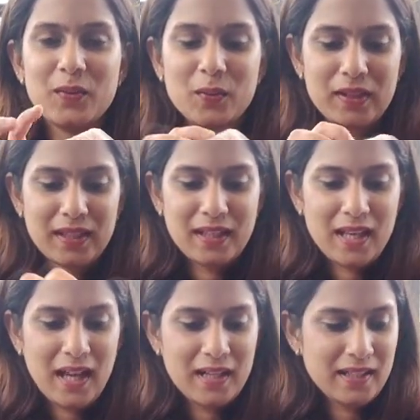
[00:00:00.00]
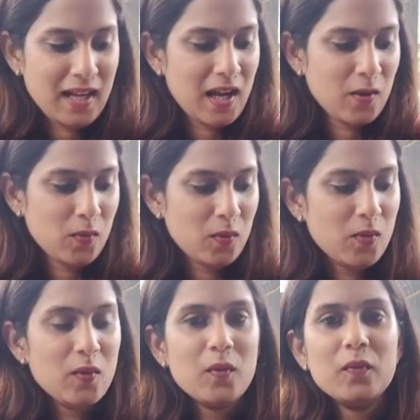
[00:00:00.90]
okay, and now
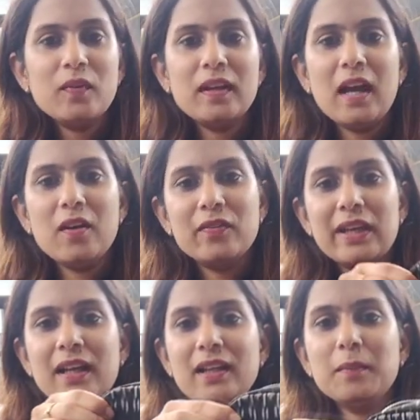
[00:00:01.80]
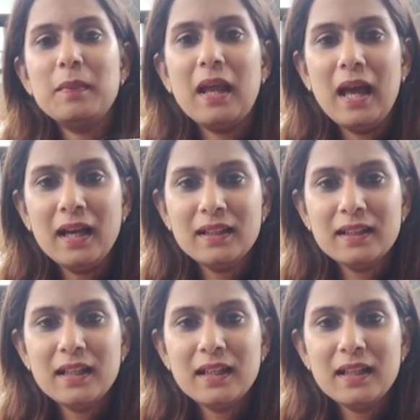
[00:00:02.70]
we have ikat black.